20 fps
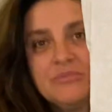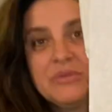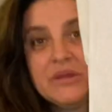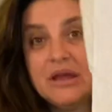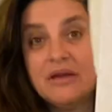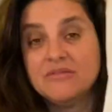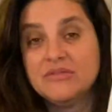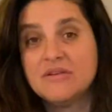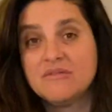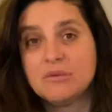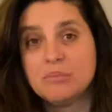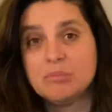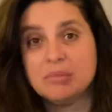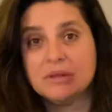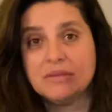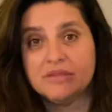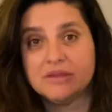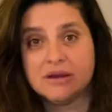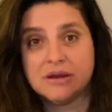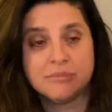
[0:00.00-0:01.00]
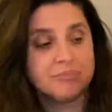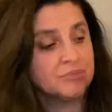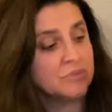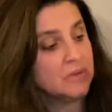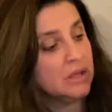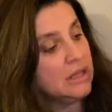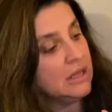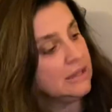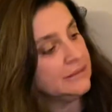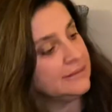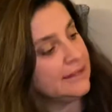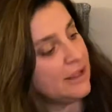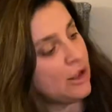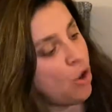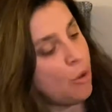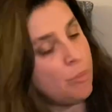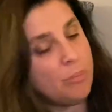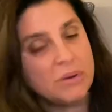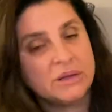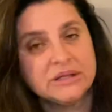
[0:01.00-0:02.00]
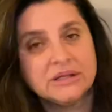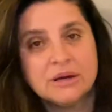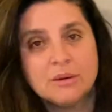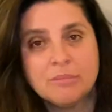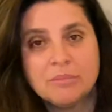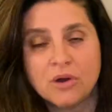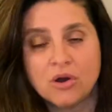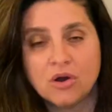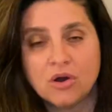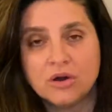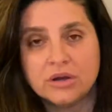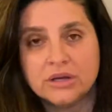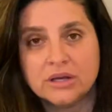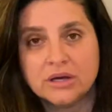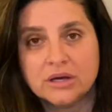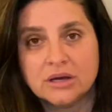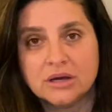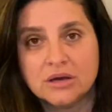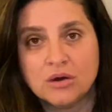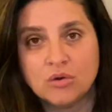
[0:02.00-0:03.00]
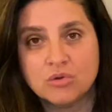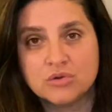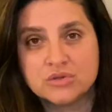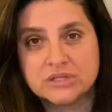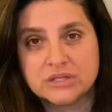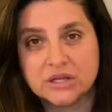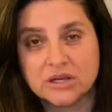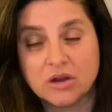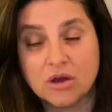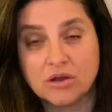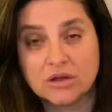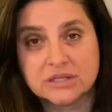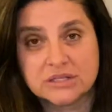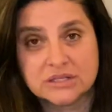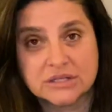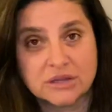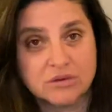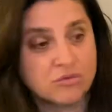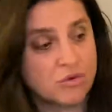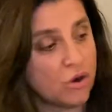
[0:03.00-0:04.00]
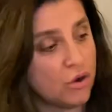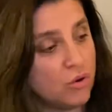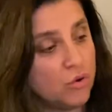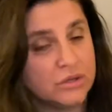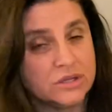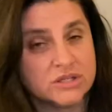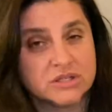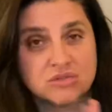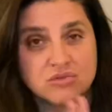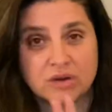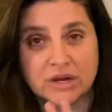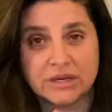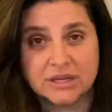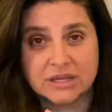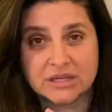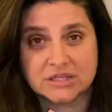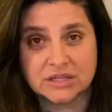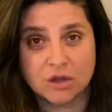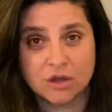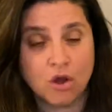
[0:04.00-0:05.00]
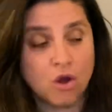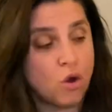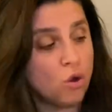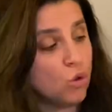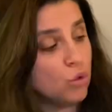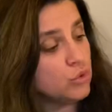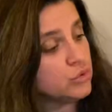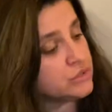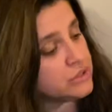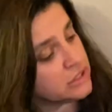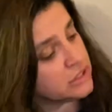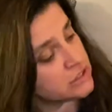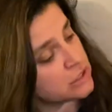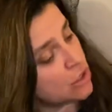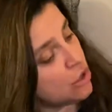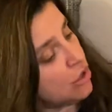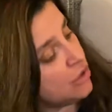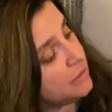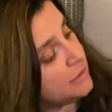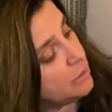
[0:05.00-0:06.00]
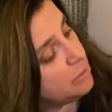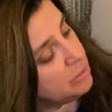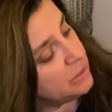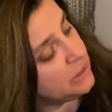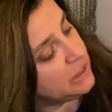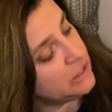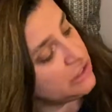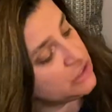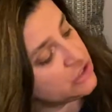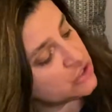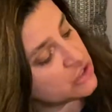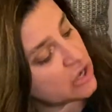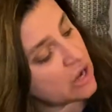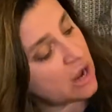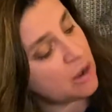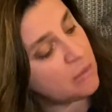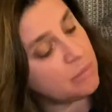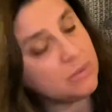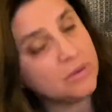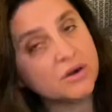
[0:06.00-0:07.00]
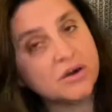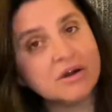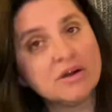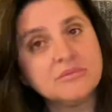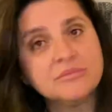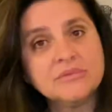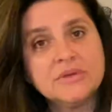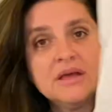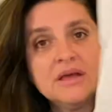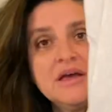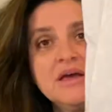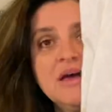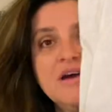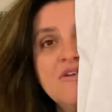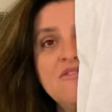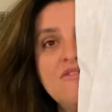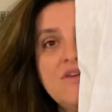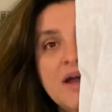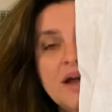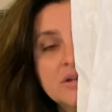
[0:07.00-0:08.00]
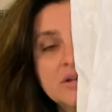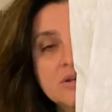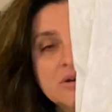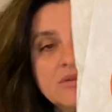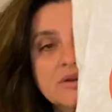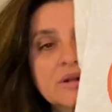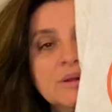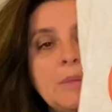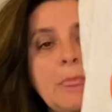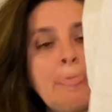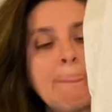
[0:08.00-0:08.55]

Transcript: I've never been there. They opened up on uh, Old San Augustine Road. It's right next to Kohl's. It's called the Peach Cobbler Factory.